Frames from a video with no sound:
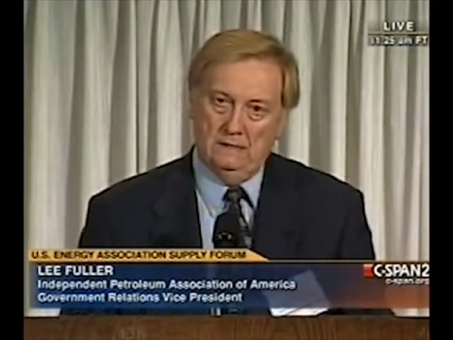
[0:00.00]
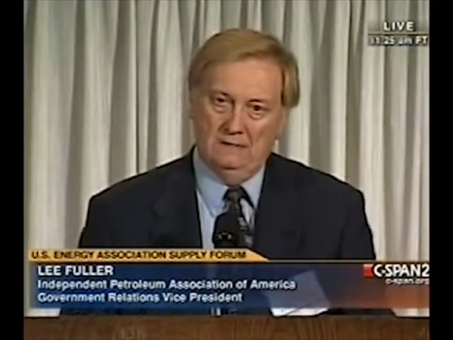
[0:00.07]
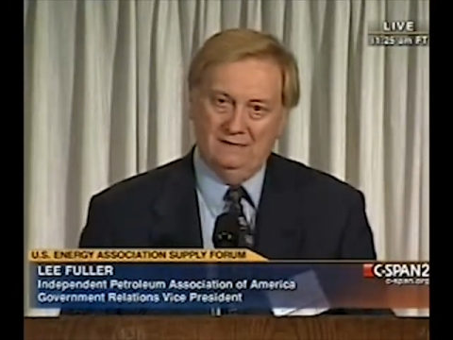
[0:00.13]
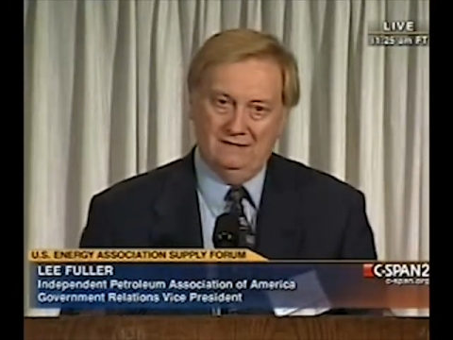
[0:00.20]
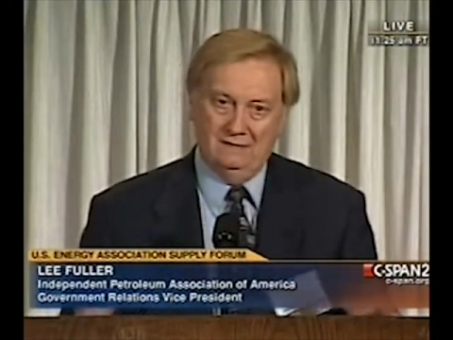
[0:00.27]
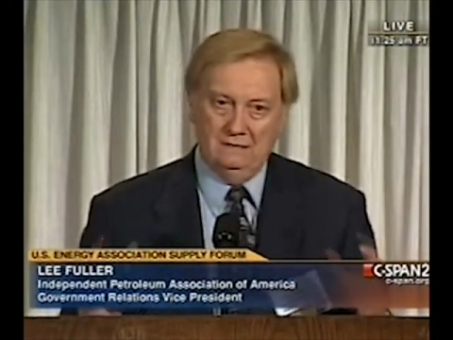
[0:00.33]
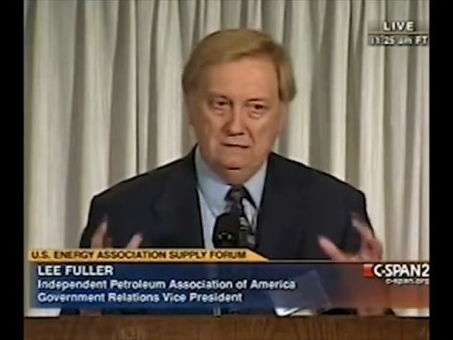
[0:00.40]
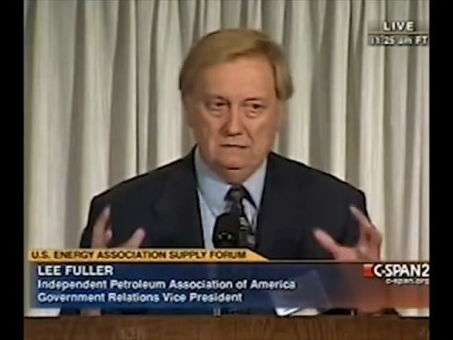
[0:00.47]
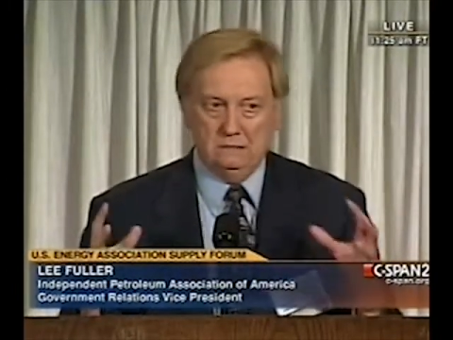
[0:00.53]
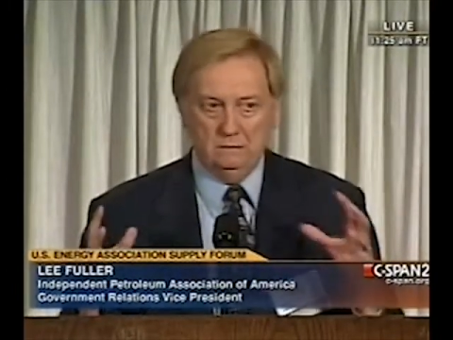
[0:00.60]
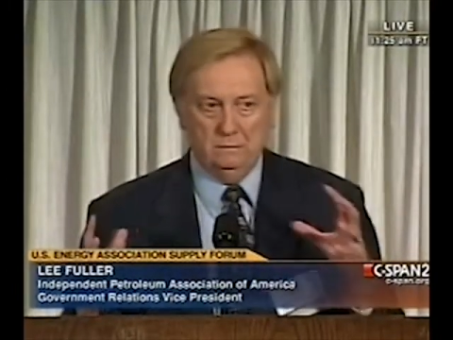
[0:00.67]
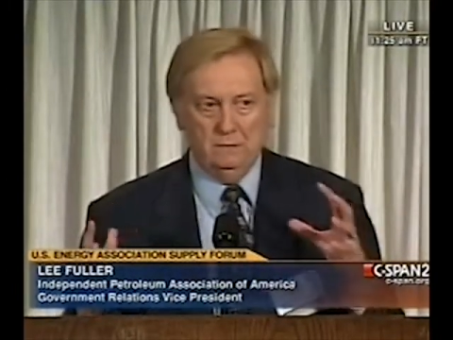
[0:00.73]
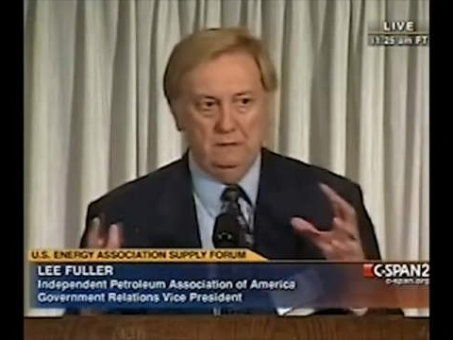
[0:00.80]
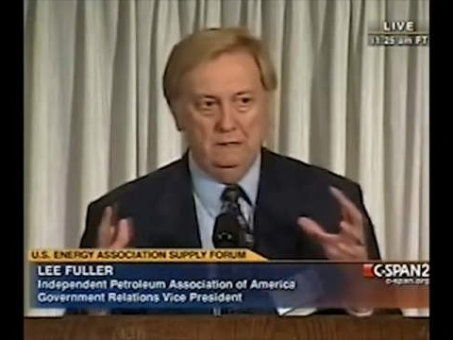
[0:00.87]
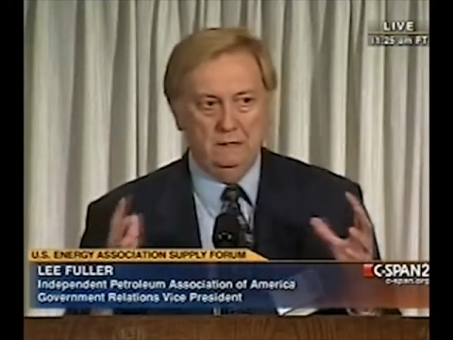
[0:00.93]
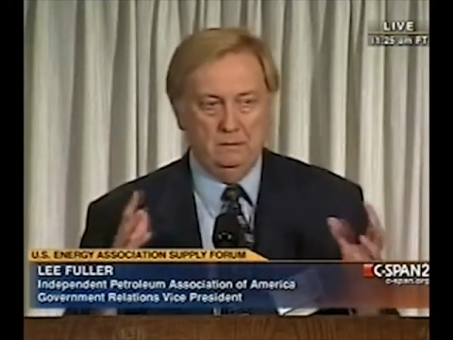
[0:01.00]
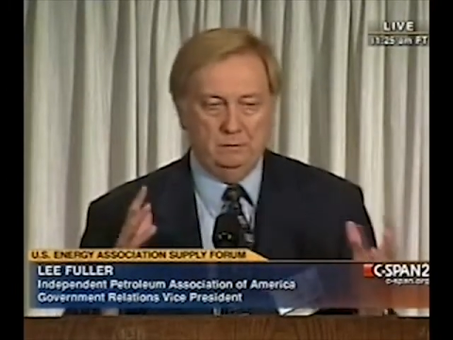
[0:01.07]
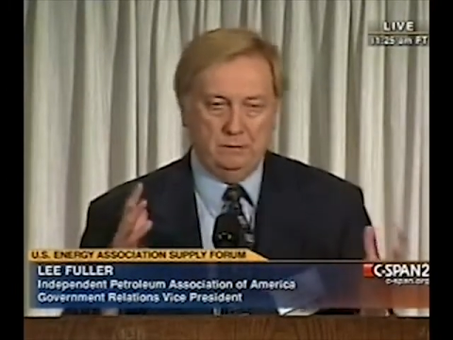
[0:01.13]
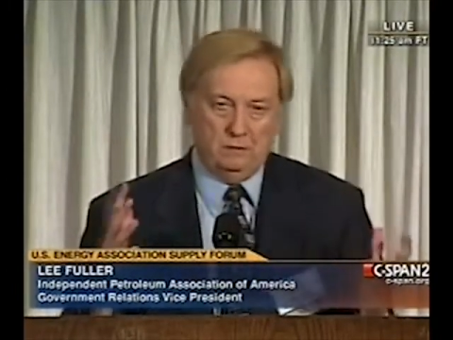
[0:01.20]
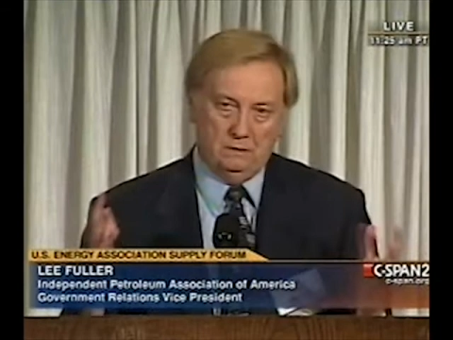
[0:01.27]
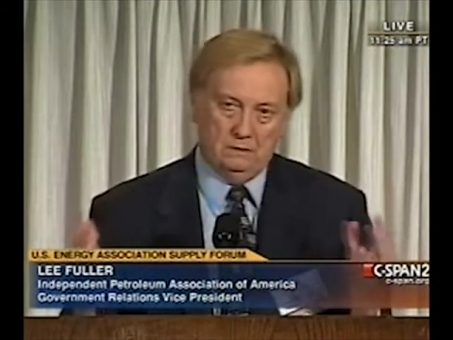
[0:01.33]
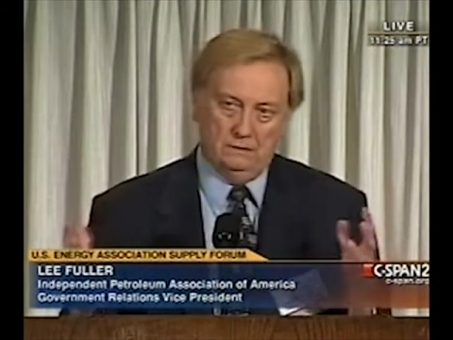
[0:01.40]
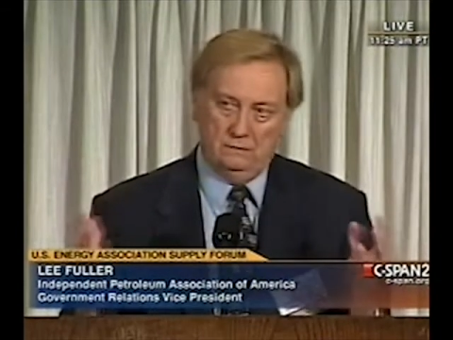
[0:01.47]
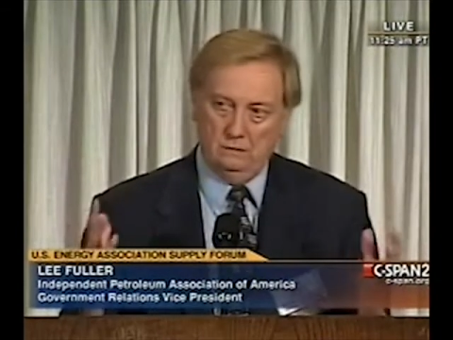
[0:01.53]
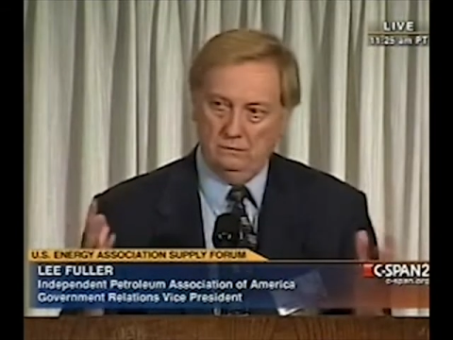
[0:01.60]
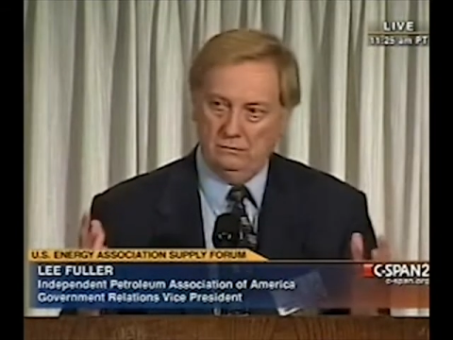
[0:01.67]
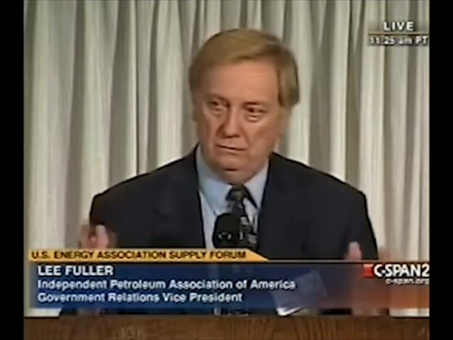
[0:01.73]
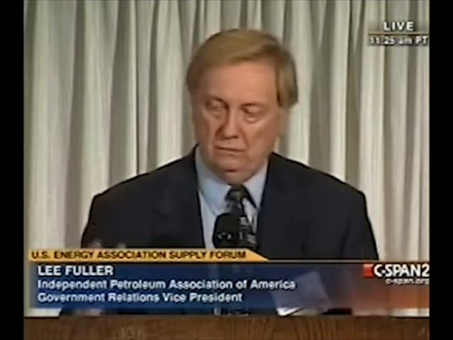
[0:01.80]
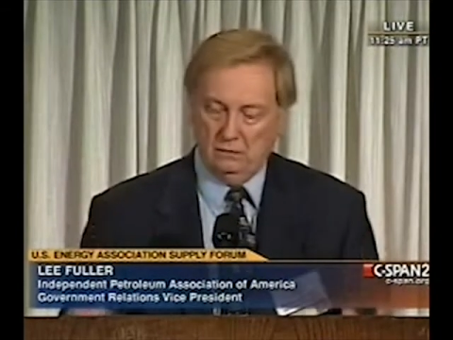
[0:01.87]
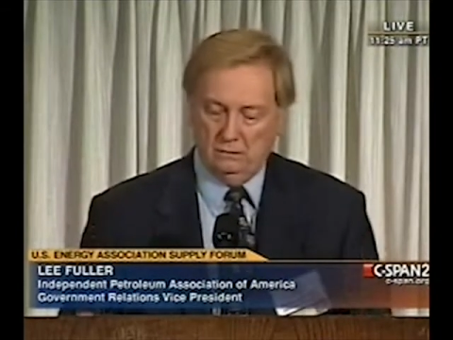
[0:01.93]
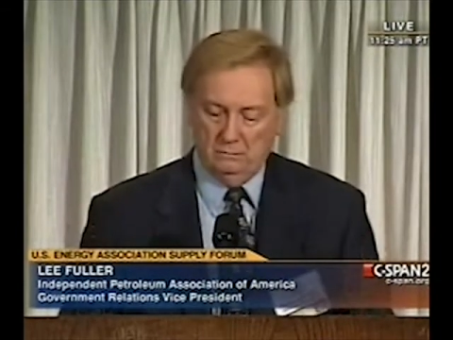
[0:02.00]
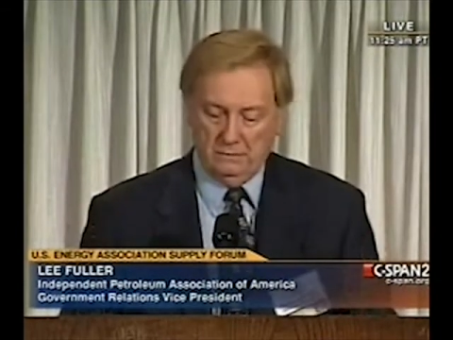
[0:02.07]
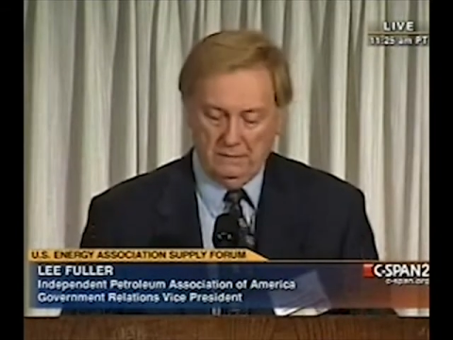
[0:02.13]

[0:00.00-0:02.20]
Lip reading: and that needs to be a part of the overall